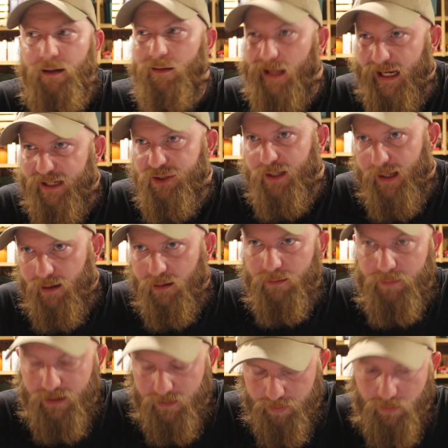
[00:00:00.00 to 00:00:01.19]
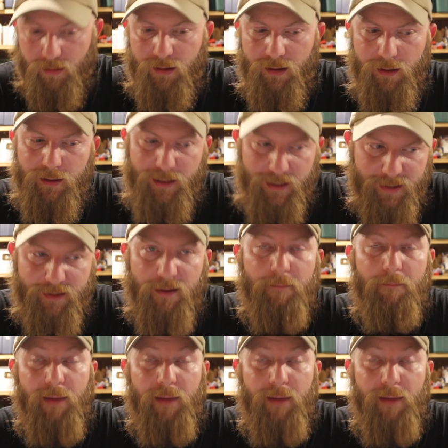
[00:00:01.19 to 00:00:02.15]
lashing out at people again,